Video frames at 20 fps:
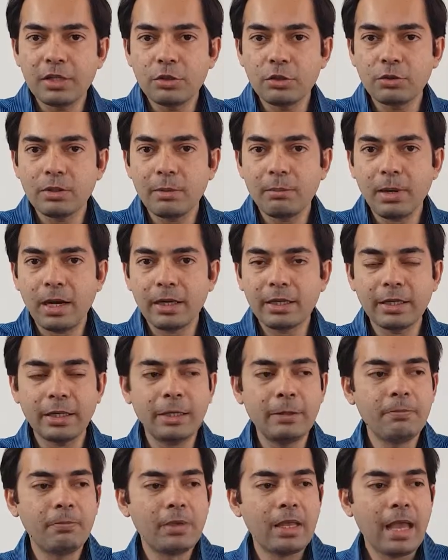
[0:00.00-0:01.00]
it to the
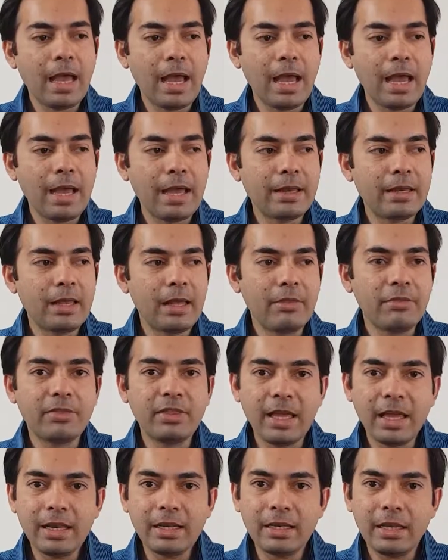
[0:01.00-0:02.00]
market. And
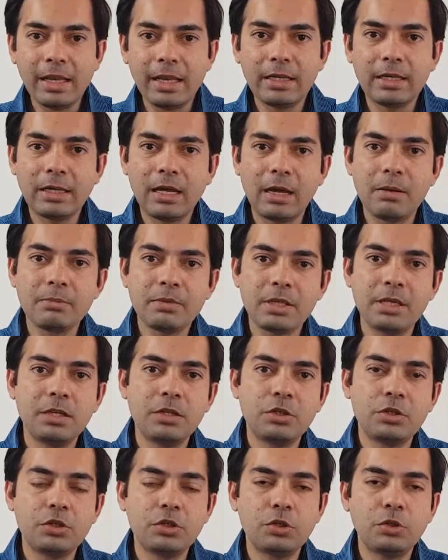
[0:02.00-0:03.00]
then it comes
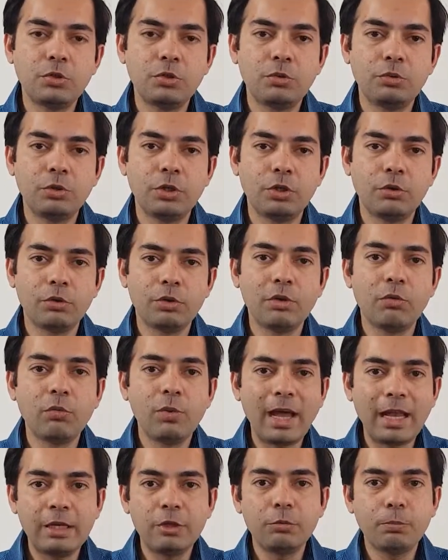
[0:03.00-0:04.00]
into the
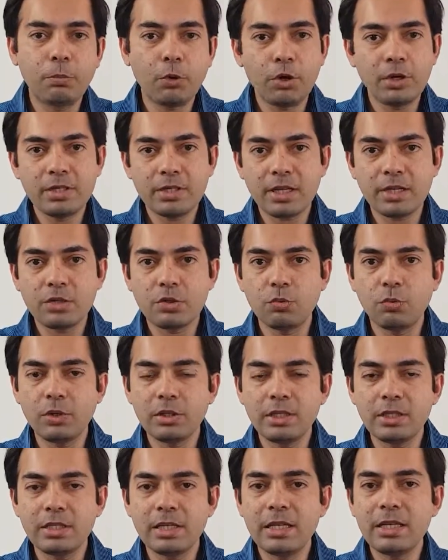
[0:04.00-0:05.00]
value points as to what
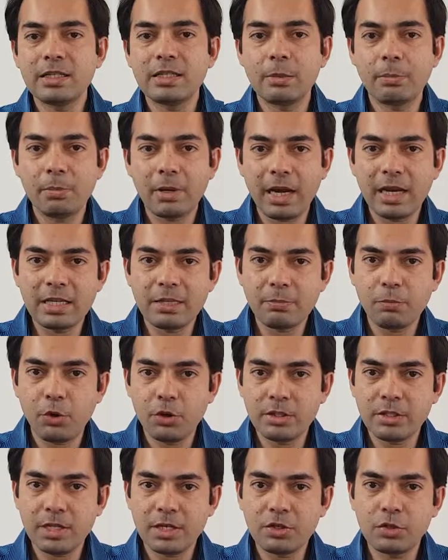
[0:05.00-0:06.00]
it is, the price
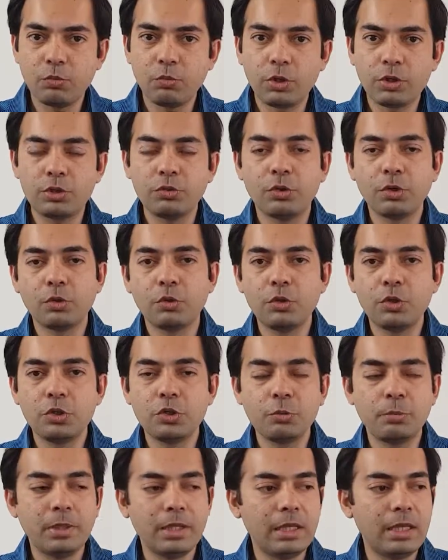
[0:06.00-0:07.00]
points as to what you are going
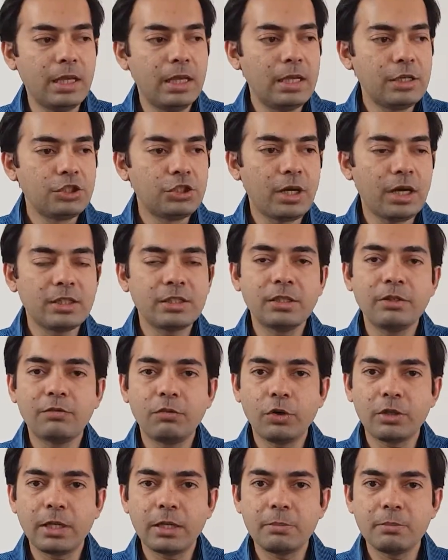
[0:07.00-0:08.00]
to be charging
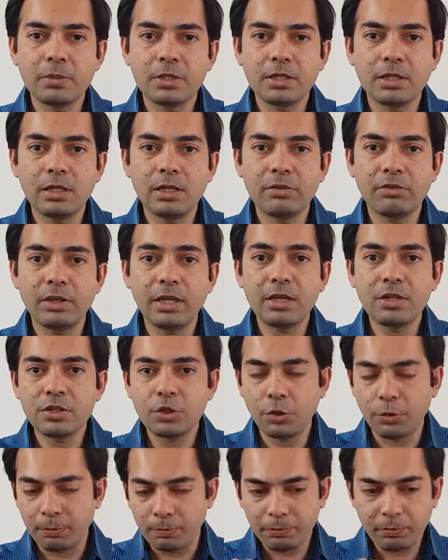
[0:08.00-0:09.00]
for that particular thing.
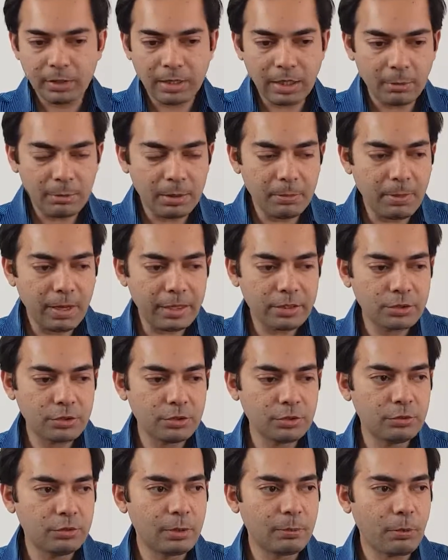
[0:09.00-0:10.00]
So coming back
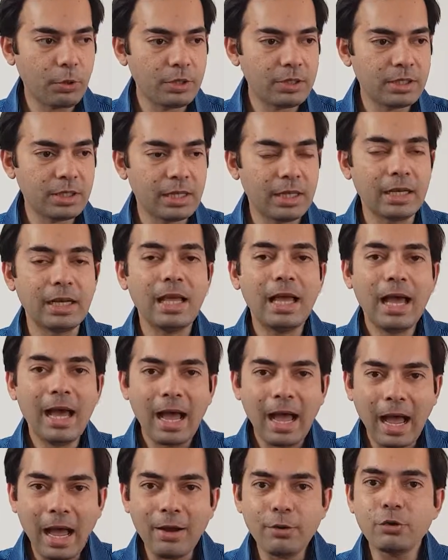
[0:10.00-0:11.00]
to the point again,
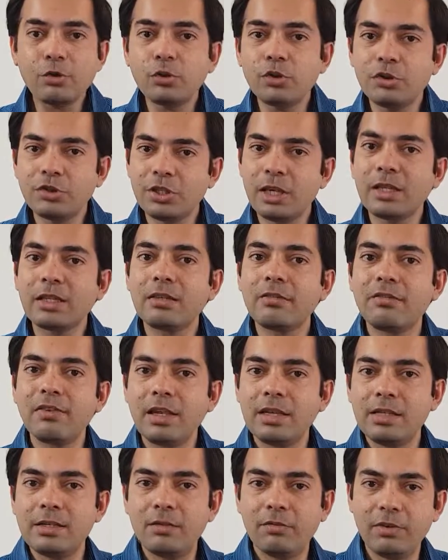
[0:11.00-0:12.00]
how do you check the
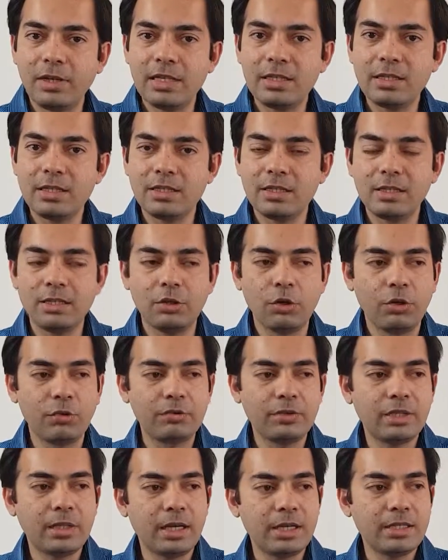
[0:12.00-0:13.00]
validity of
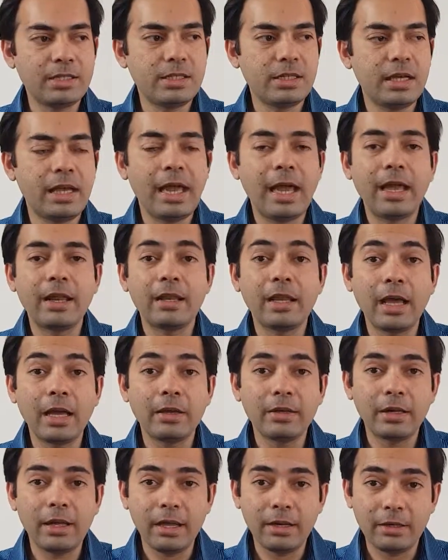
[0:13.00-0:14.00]
the idea
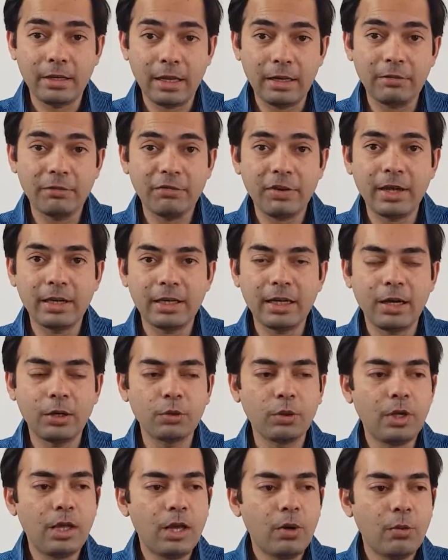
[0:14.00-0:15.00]
and find
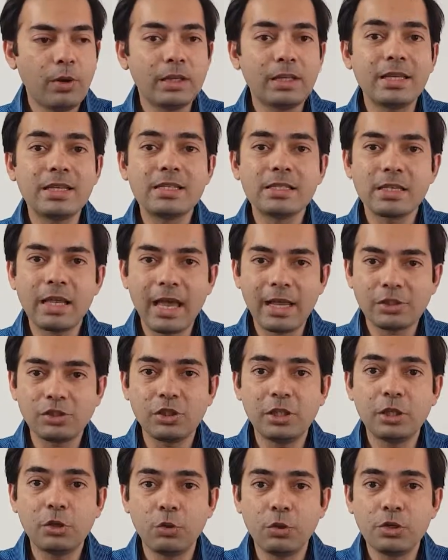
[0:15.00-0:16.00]
out whether it's
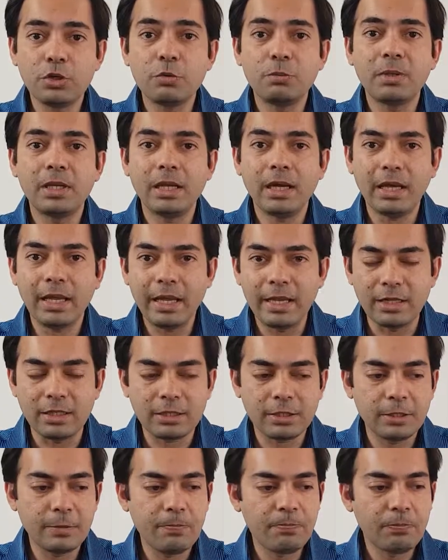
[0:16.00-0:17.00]
actually going to be a
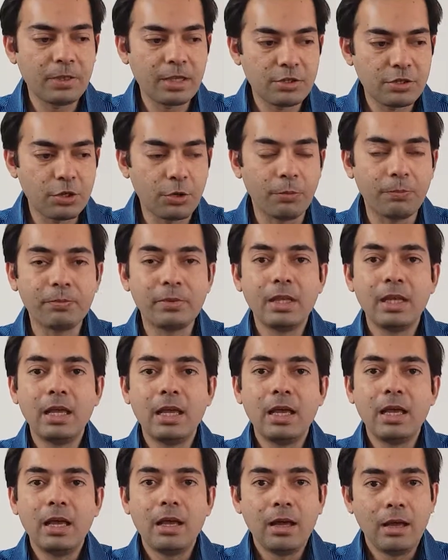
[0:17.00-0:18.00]
hit? So
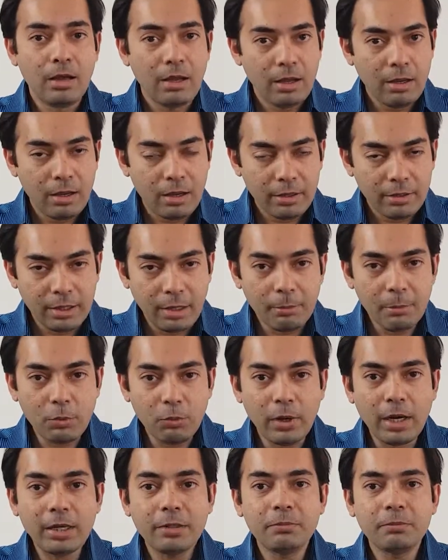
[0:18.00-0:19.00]
number
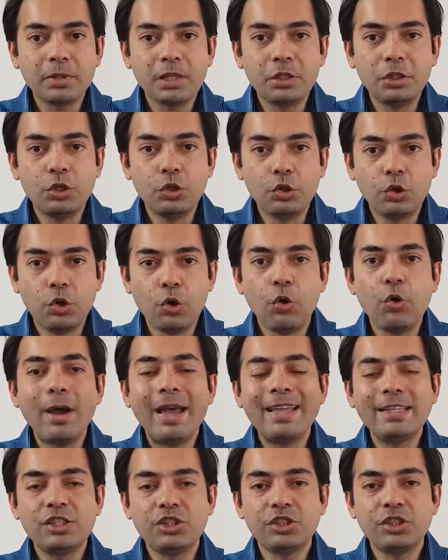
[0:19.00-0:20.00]
one, you go
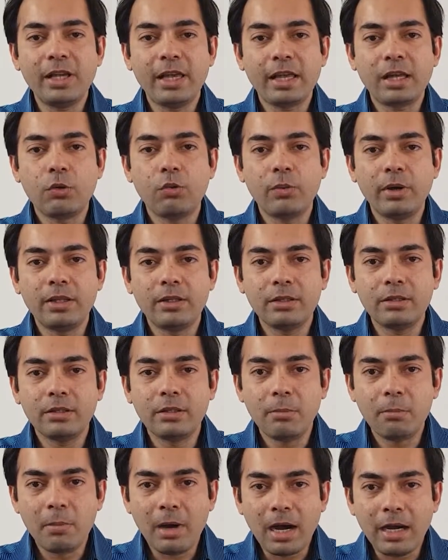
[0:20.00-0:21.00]
and check whether
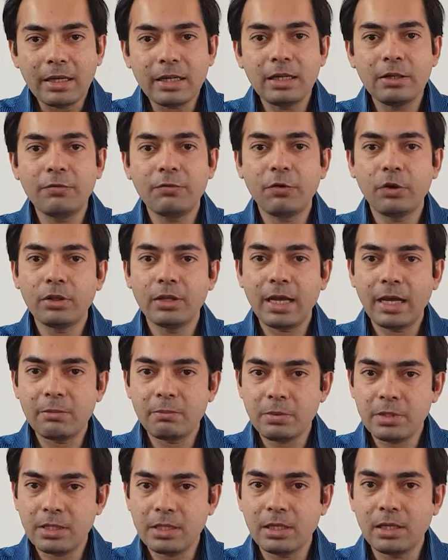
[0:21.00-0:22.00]
the market for that
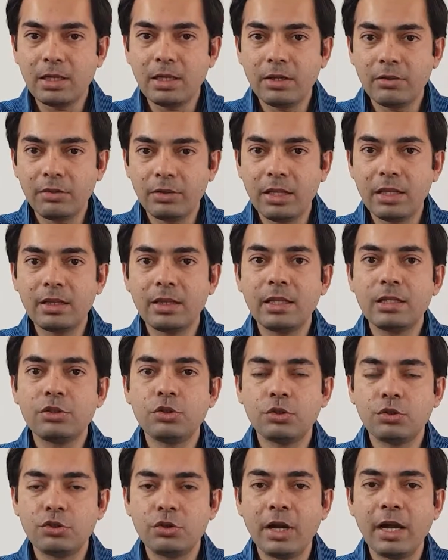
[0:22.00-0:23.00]
particular thing that
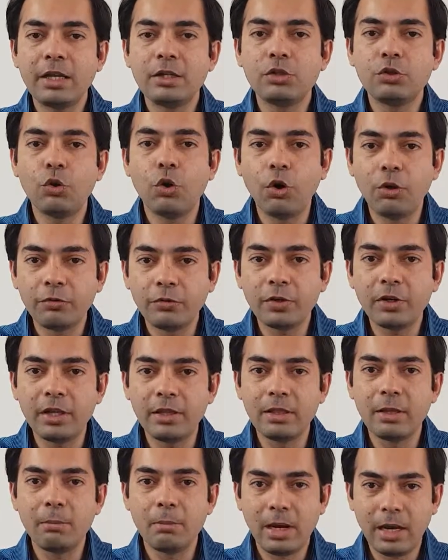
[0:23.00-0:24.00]
you're trying to offer
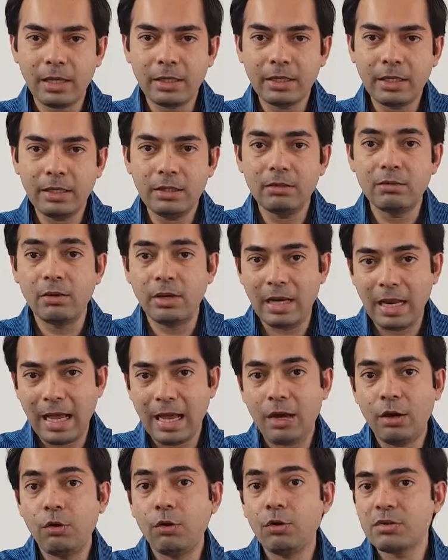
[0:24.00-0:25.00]
in the market
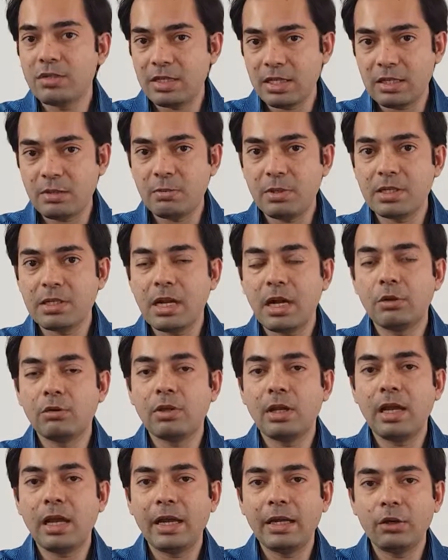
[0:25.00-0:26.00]
now, or 6 months down the
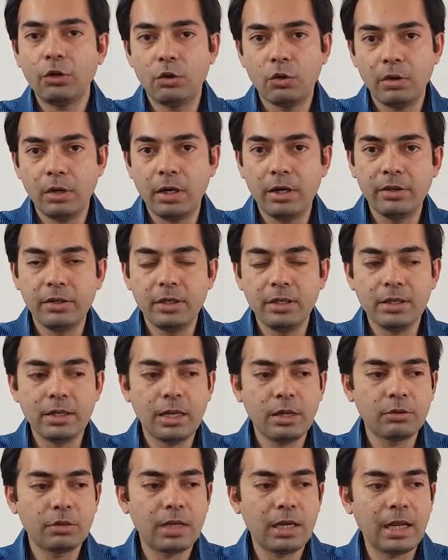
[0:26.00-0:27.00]
line, or a year
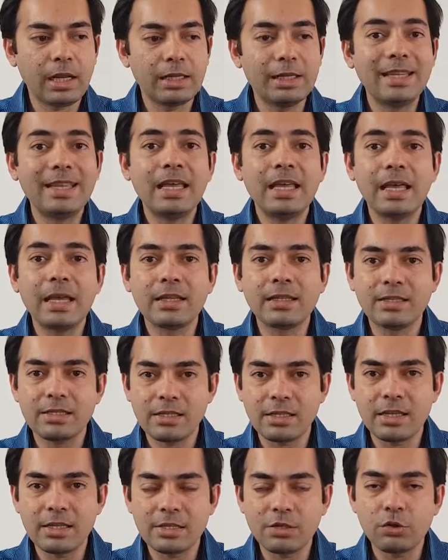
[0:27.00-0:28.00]
down the line,
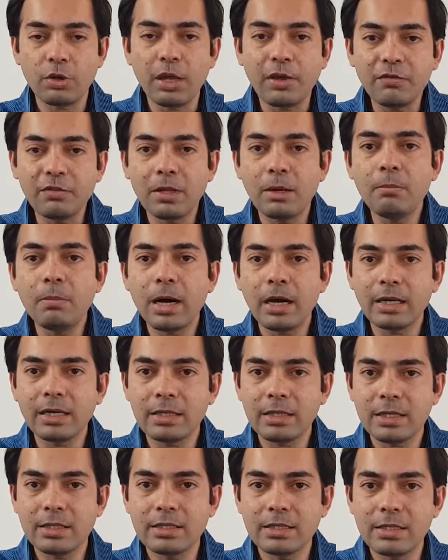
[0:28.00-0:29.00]
exists. So if the
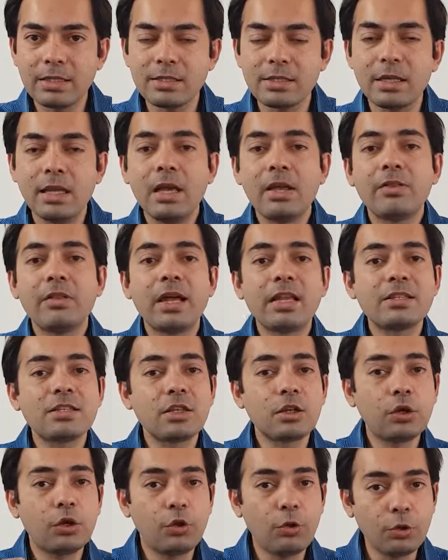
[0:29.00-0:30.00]
market exists, that's a
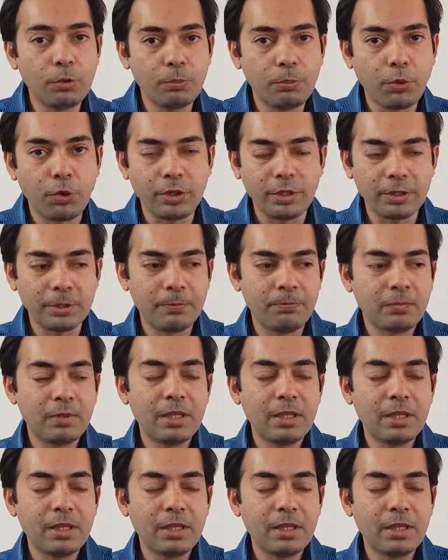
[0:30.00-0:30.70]
good point.